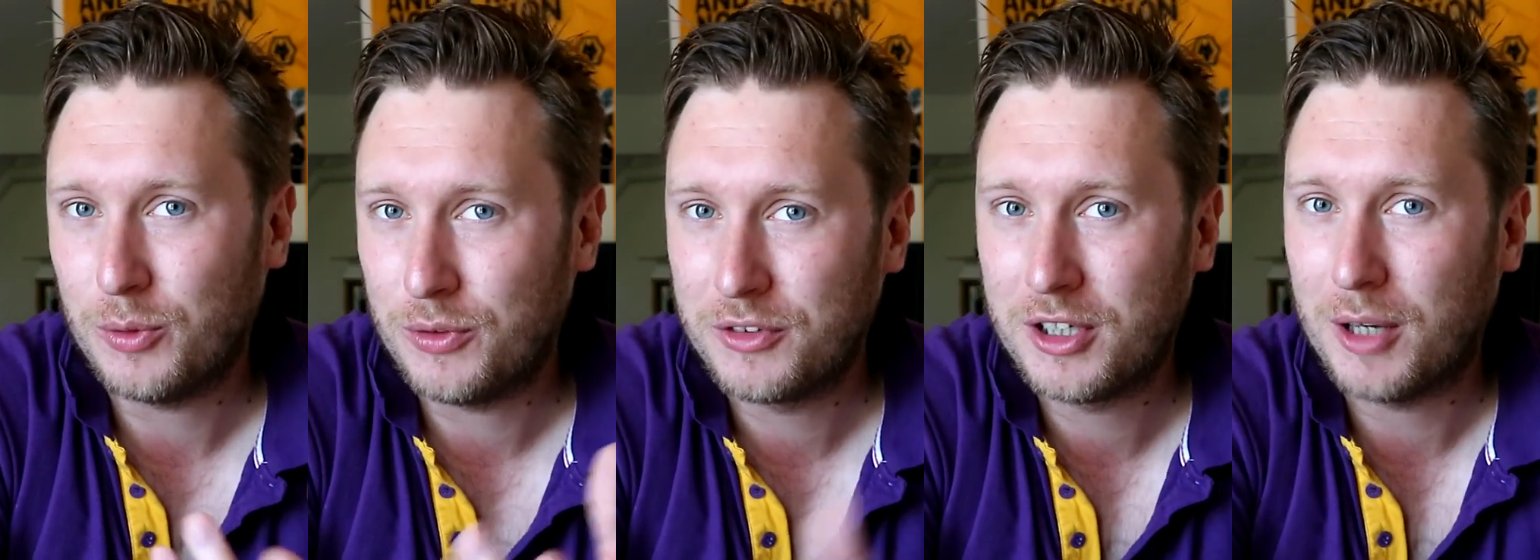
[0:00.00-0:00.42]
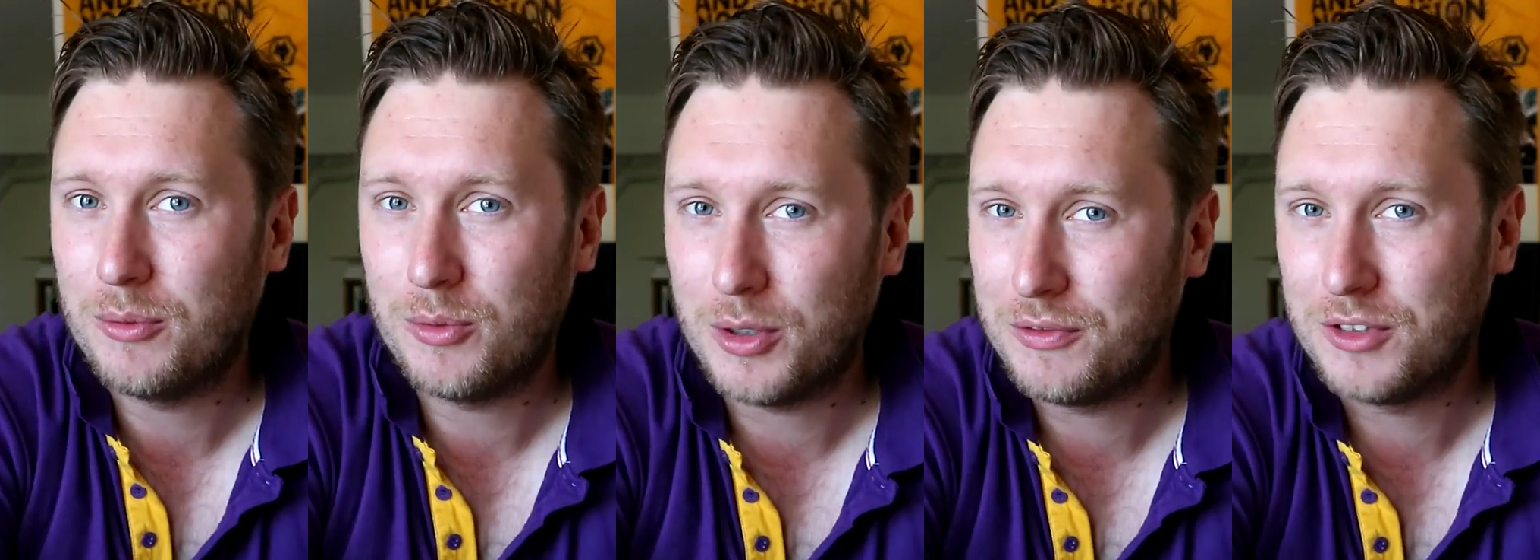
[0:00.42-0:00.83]
We've
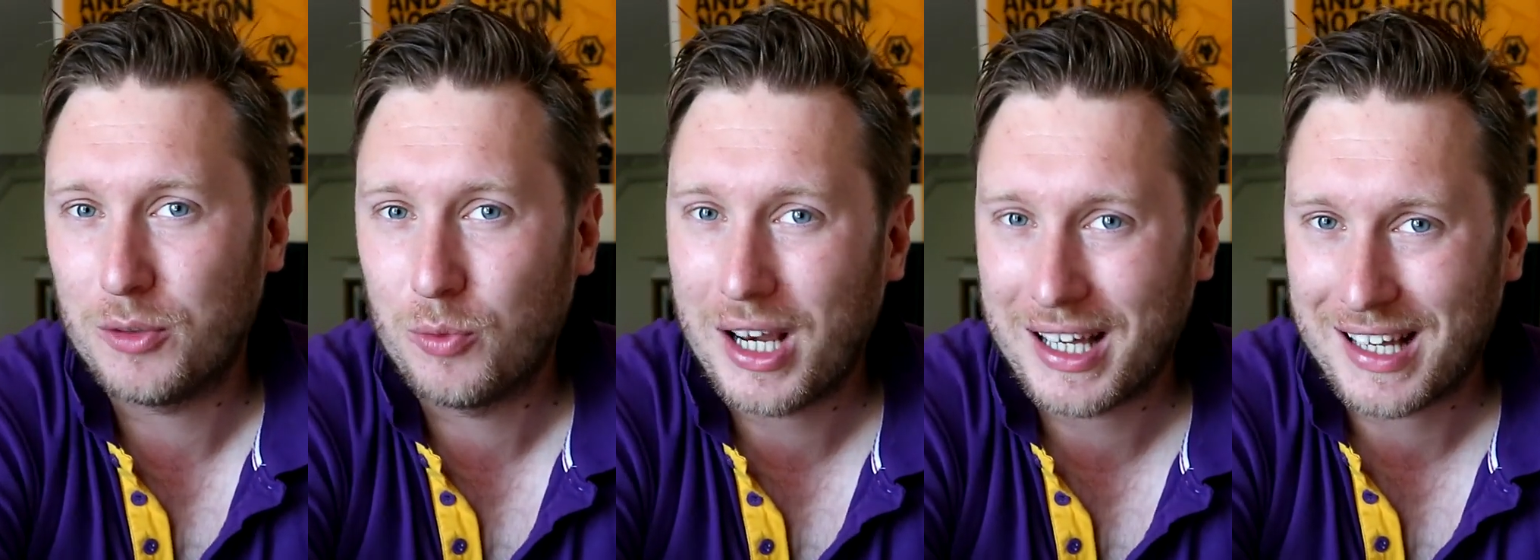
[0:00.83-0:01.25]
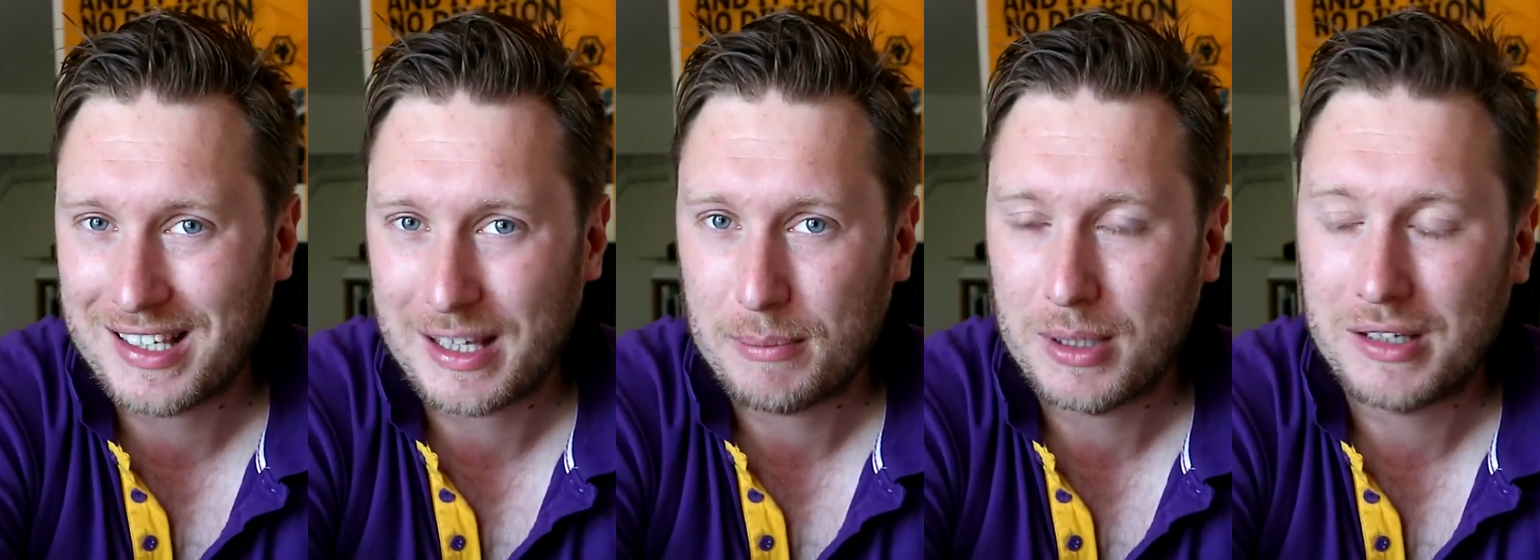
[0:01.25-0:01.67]
come, we've done well
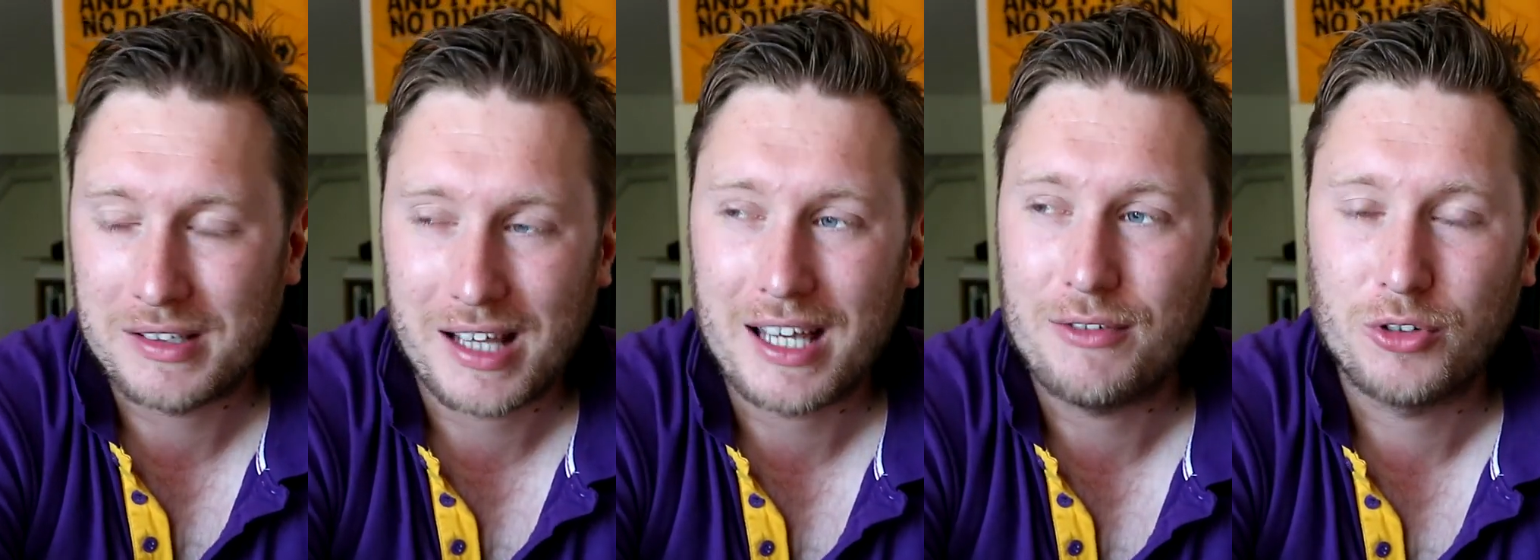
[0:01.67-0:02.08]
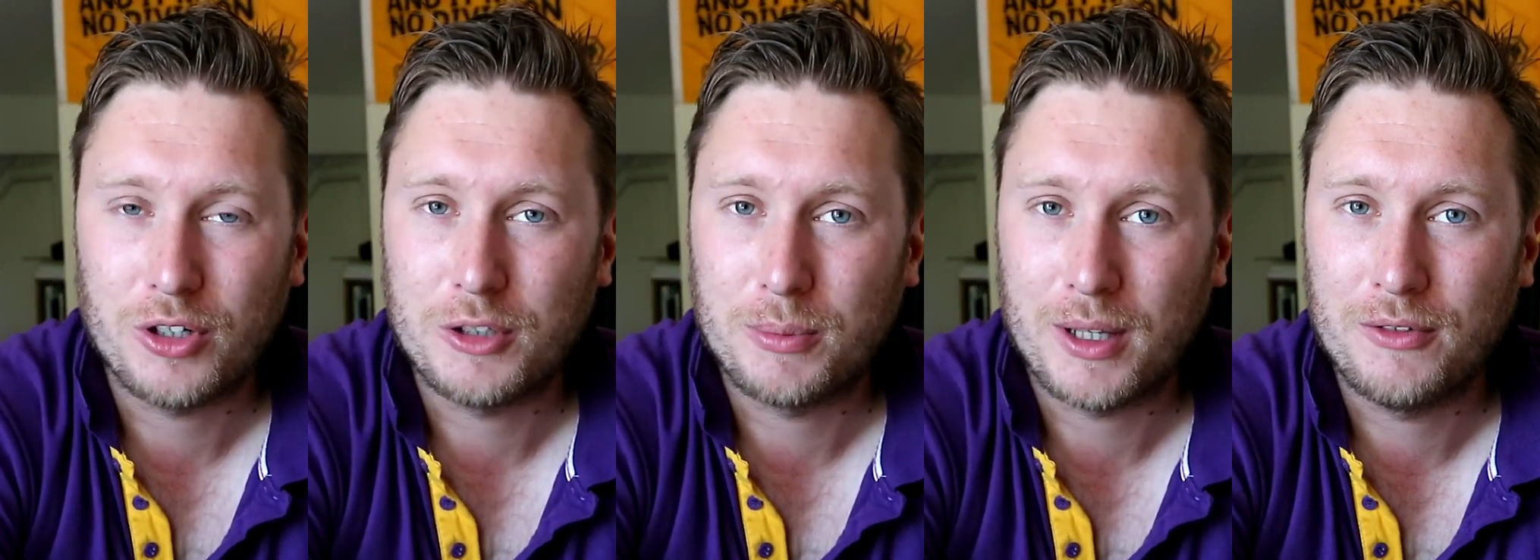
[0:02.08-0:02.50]
against them because they've
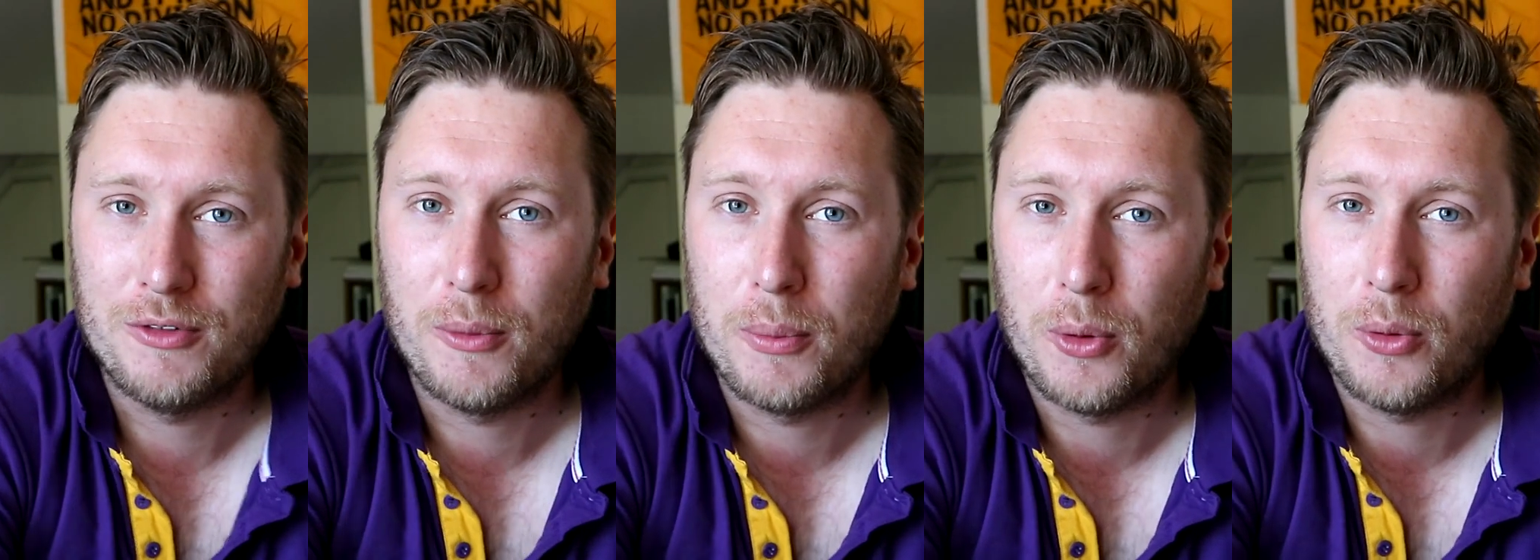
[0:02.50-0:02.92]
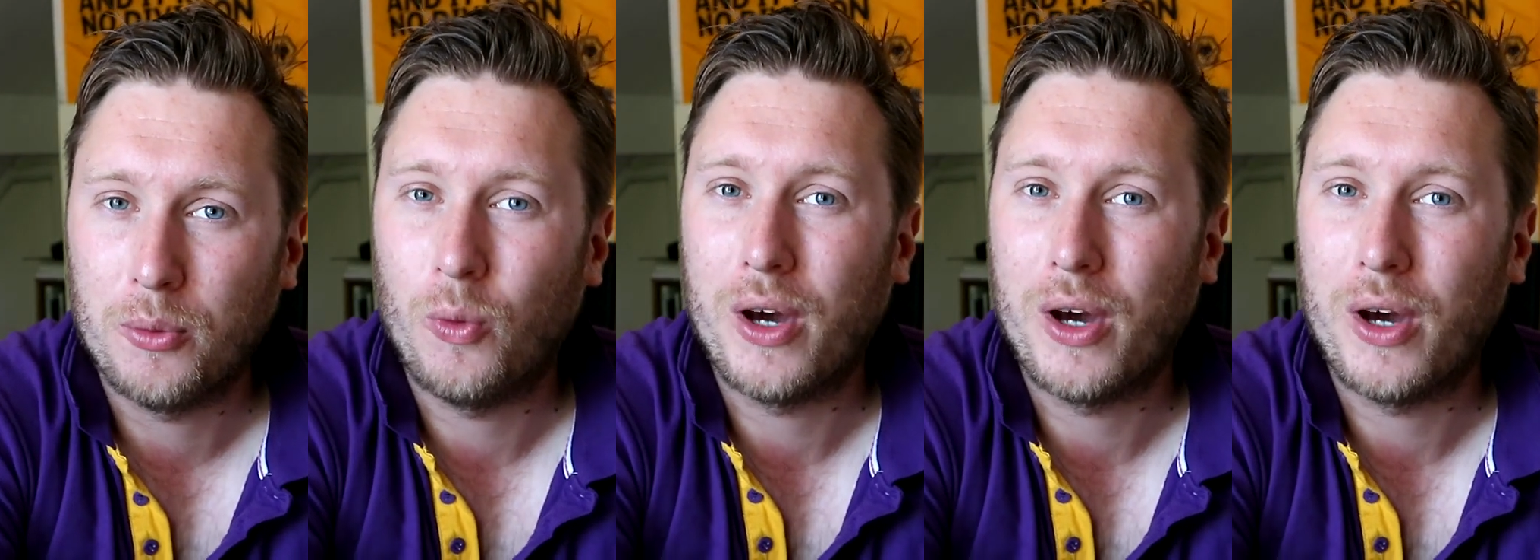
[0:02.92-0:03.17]
tried to play football,